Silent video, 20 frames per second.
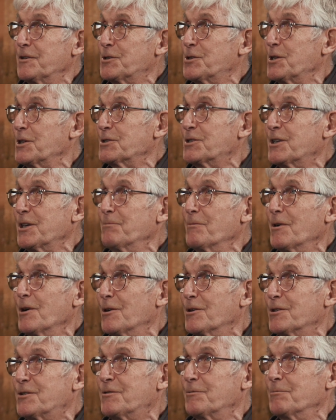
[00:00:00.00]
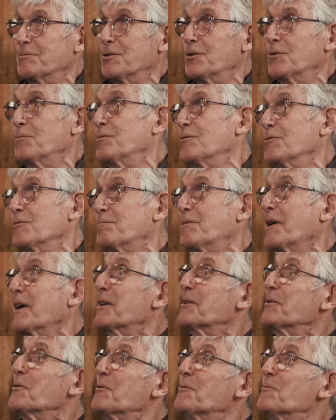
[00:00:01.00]
or 60 miles from Newport
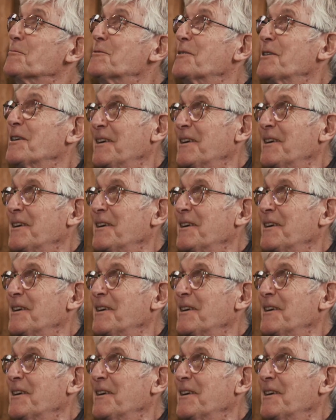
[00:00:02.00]
Pagnell